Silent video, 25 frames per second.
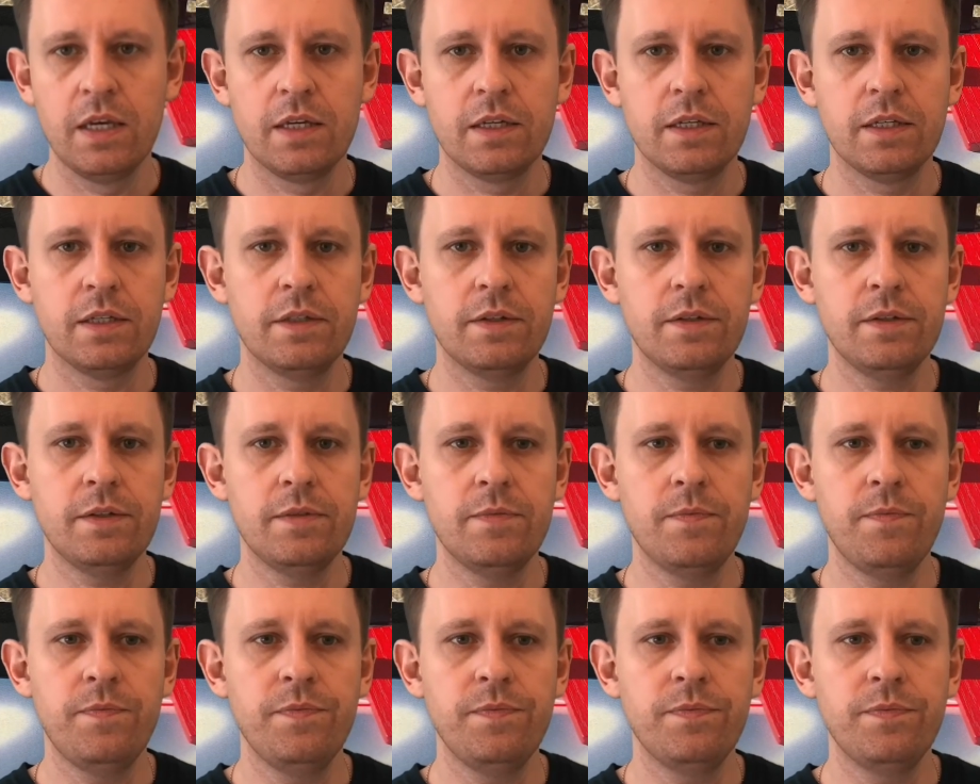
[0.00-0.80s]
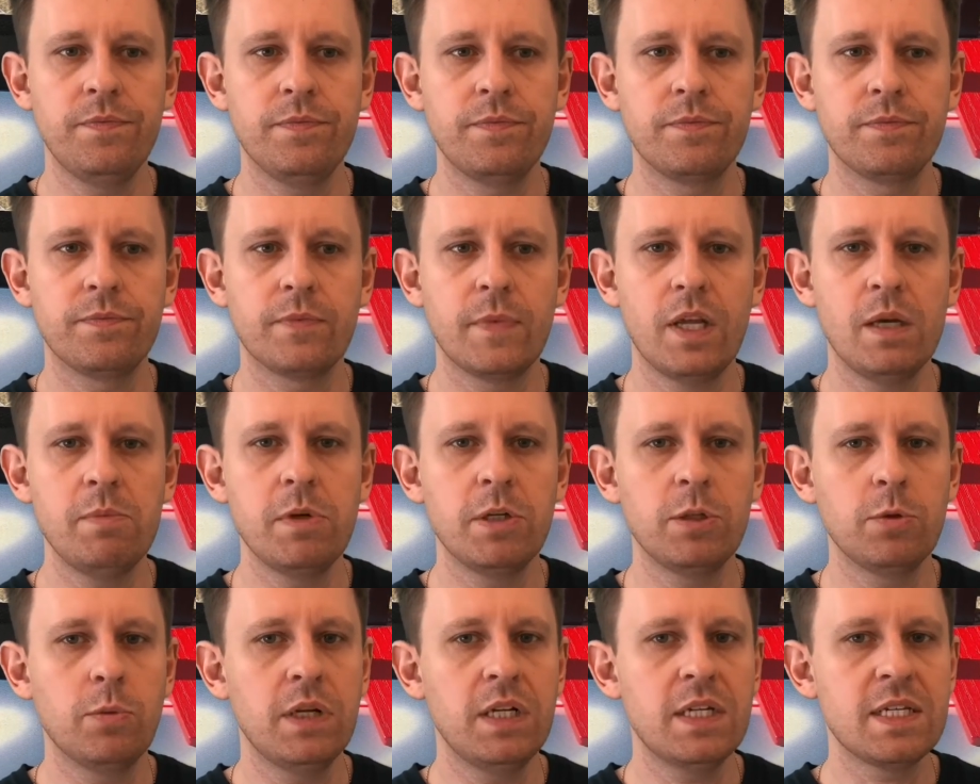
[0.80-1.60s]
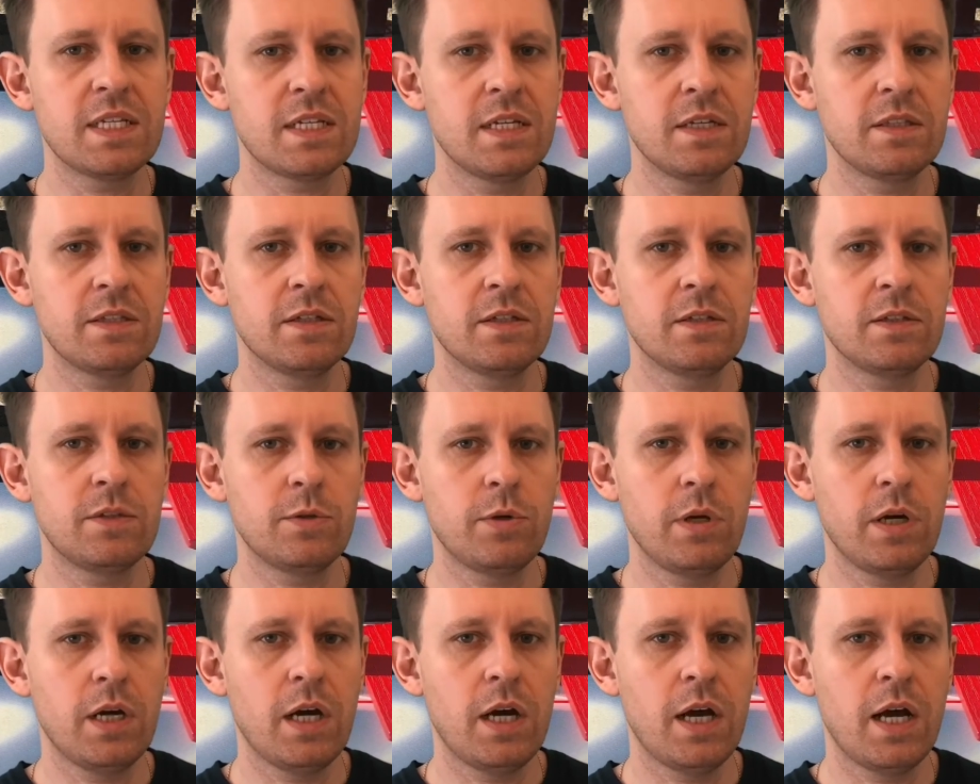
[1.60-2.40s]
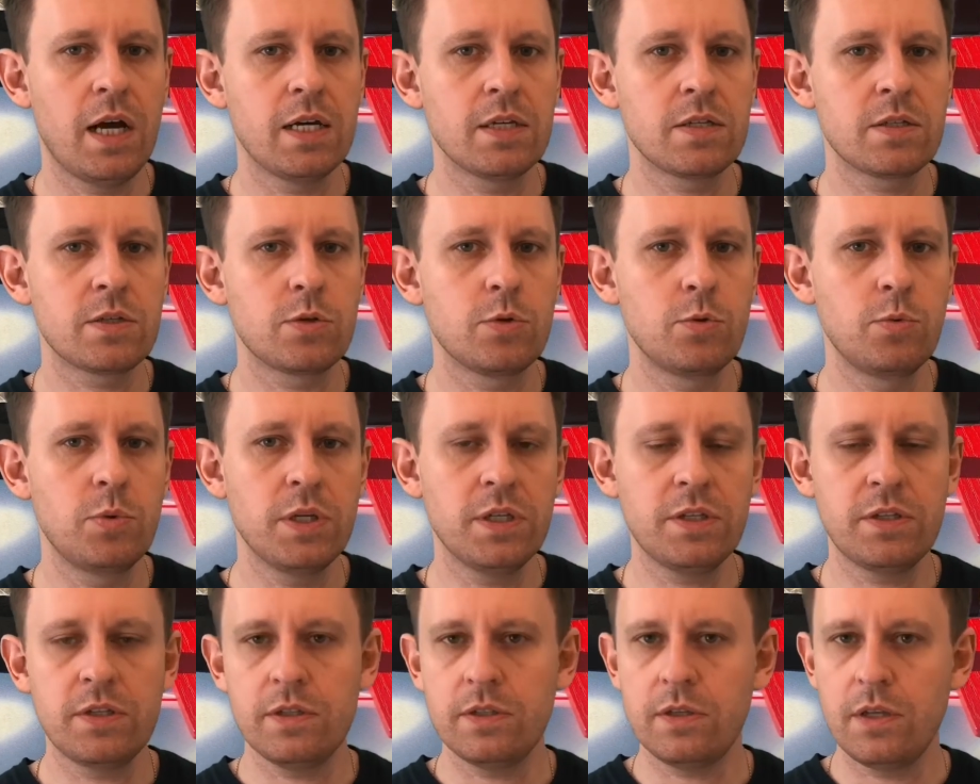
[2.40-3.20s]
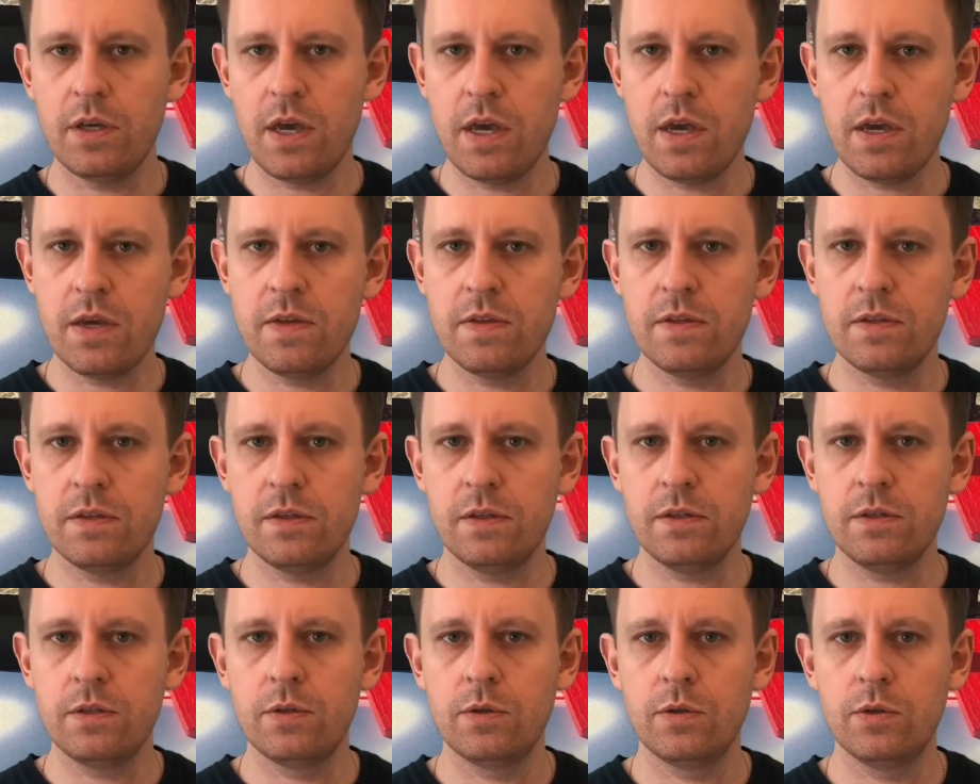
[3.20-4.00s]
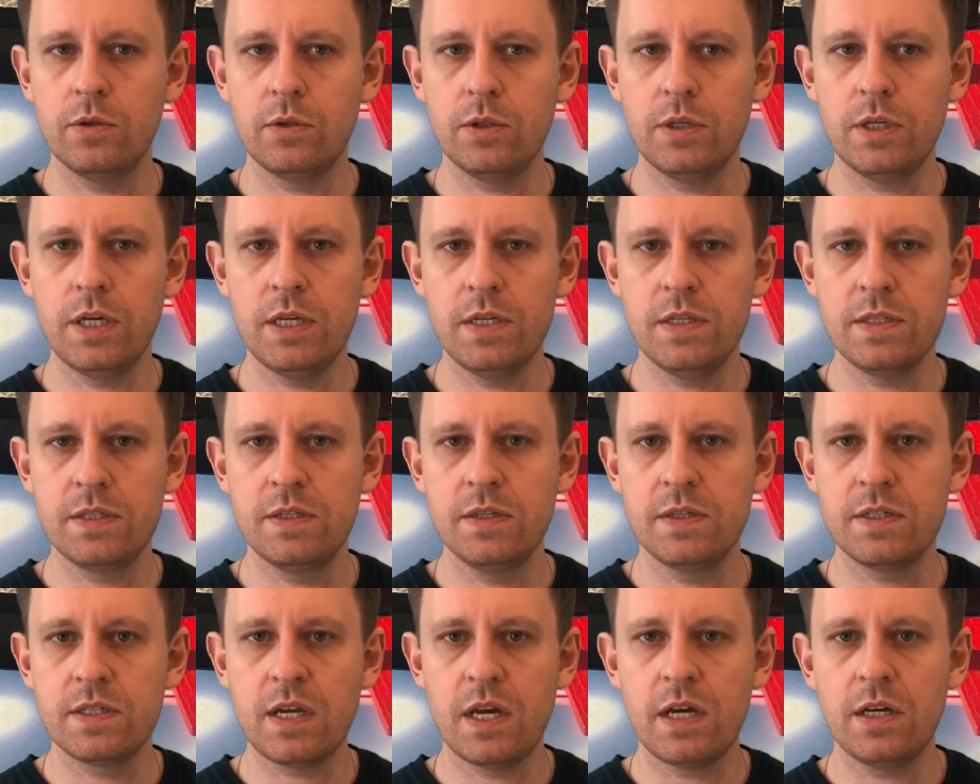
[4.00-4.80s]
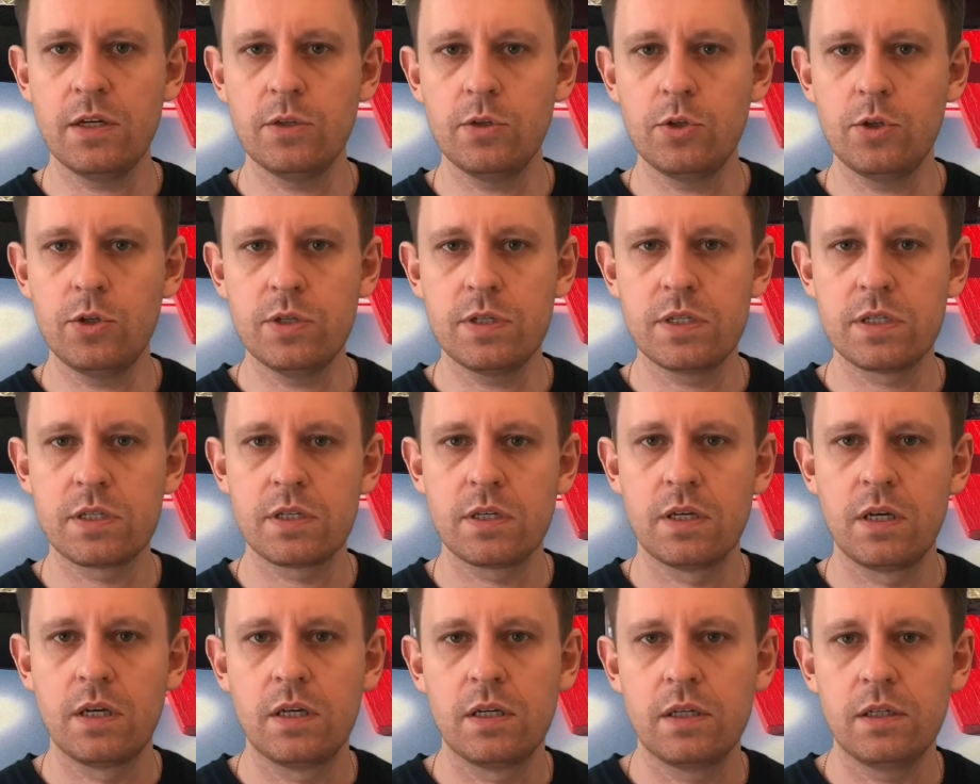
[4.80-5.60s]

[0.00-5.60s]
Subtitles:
Emanuele Sant'Andrea has written in his designer's